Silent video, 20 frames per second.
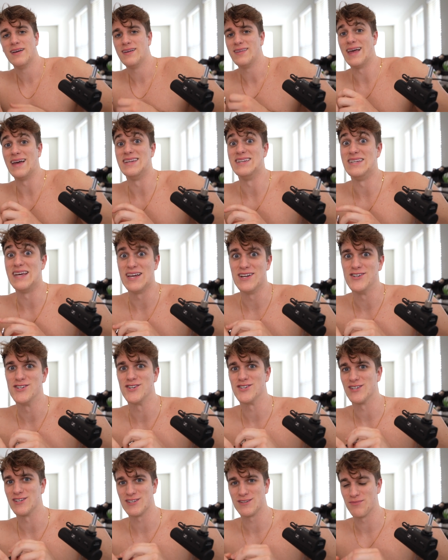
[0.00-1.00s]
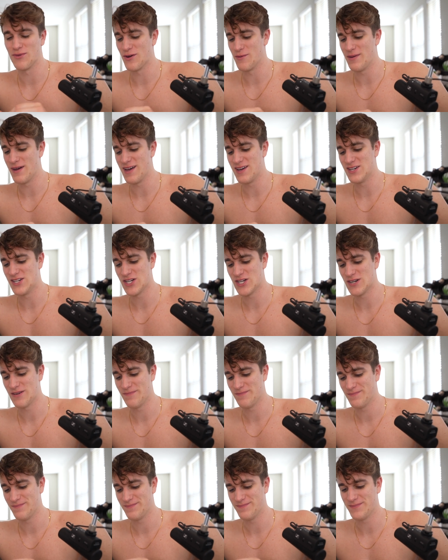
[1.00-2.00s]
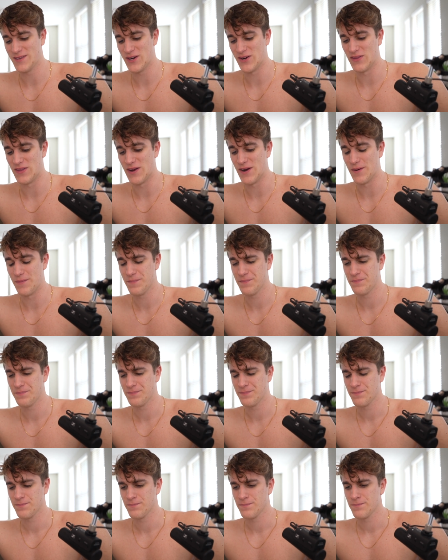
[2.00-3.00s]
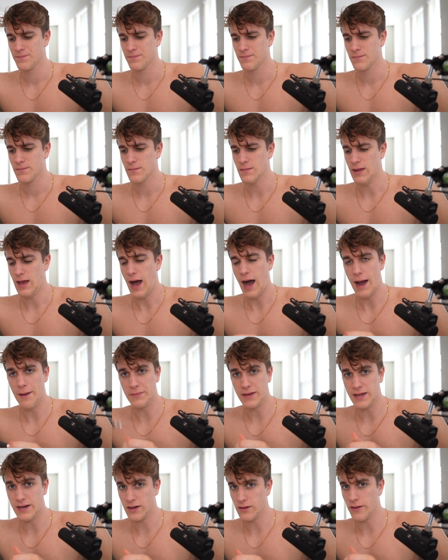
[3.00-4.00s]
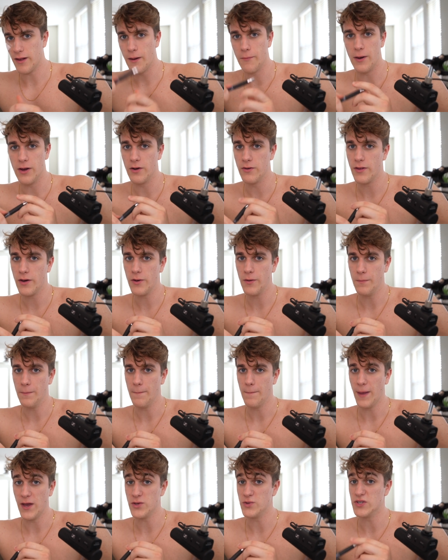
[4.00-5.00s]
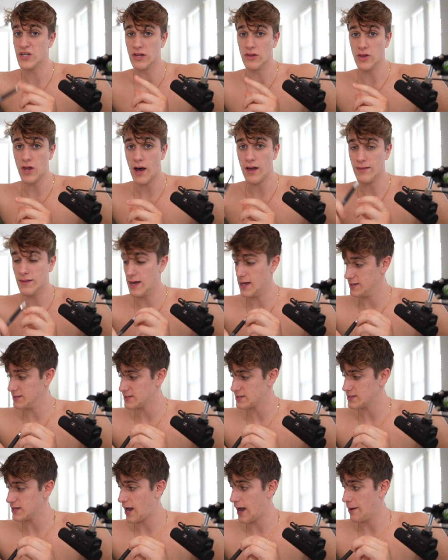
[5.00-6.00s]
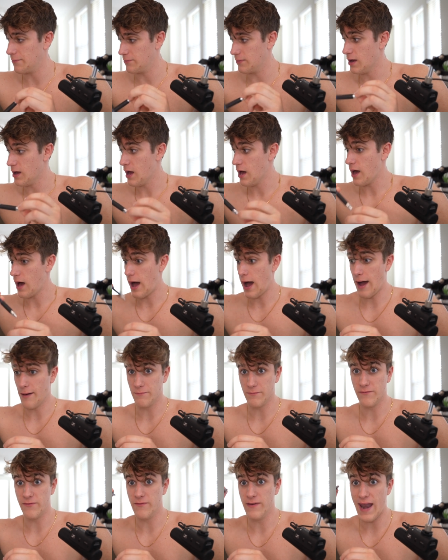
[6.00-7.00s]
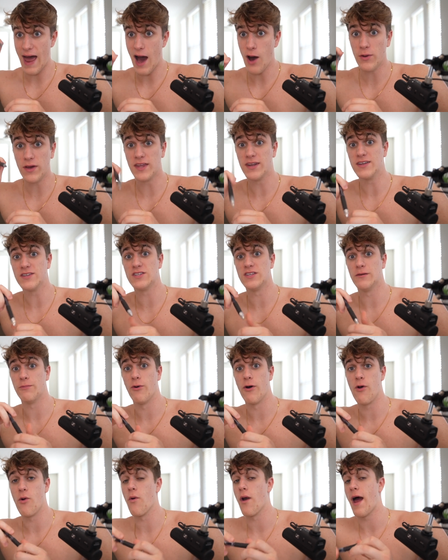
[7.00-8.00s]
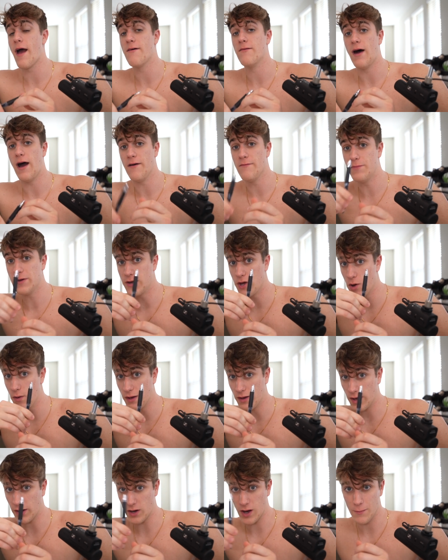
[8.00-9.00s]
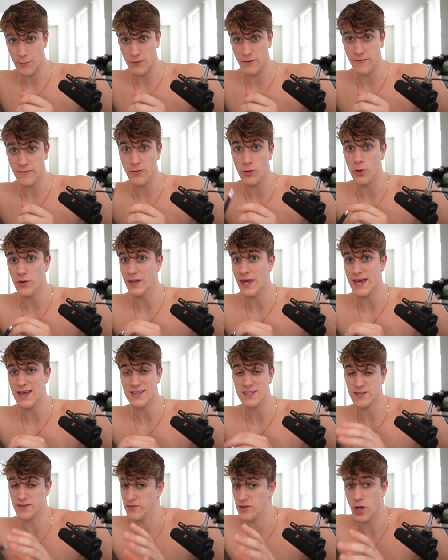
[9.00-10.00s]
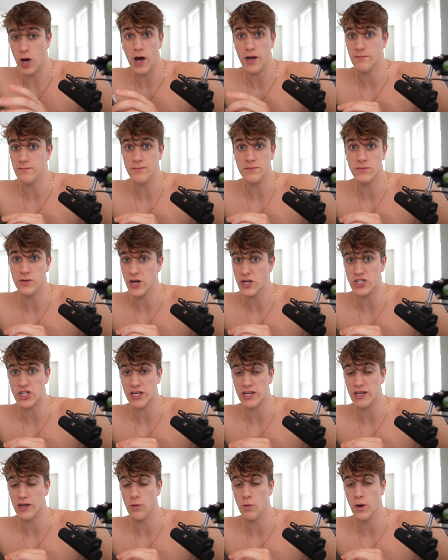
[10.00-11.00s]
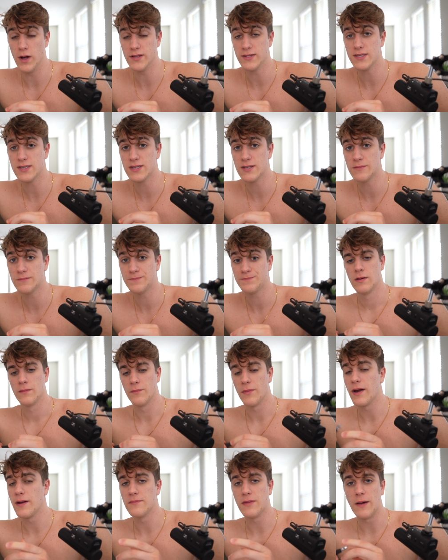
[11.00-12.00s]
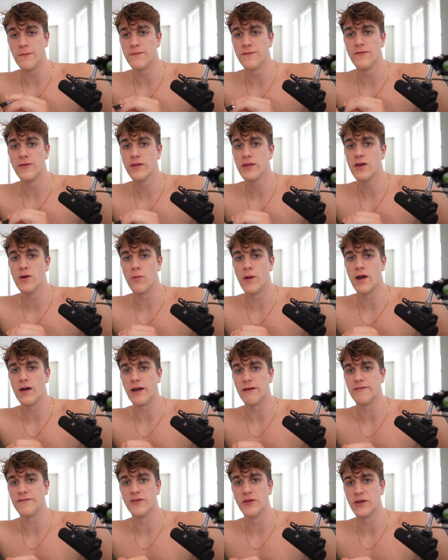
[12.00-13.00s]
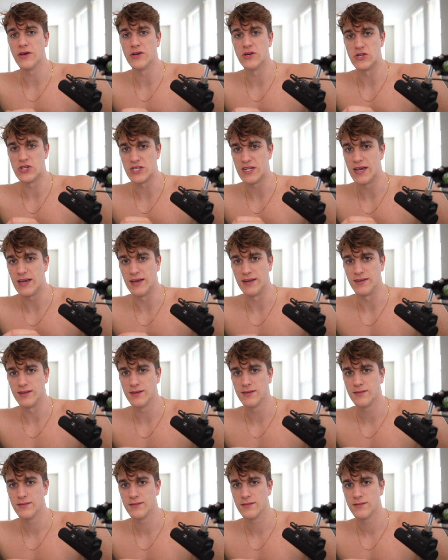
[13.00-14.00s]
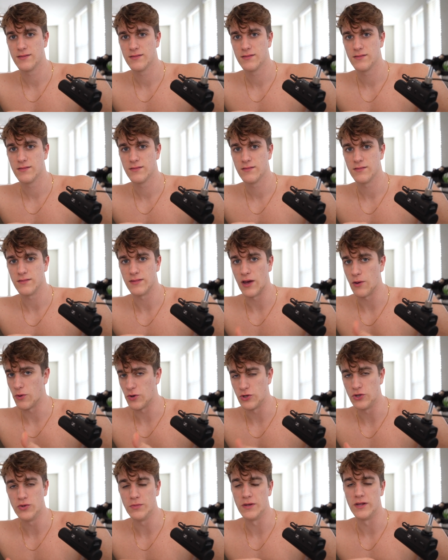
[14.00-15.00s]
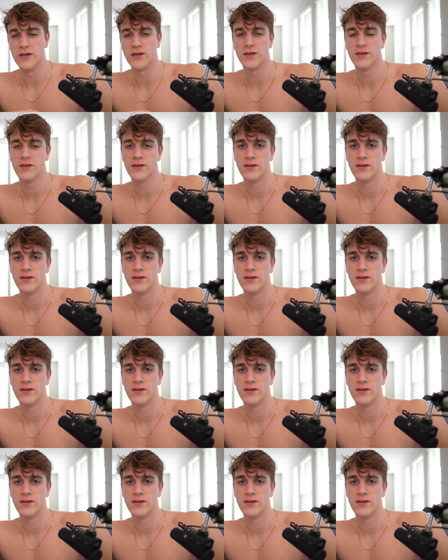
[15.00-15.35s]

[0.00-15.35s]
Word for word: that dangerous explore page here and there. I'm getting a lot better though. I use it a lot less. I'm now getting to the point where I've been going a couple full days of not checking it once. But I'm fully aware and I fully understand that we're human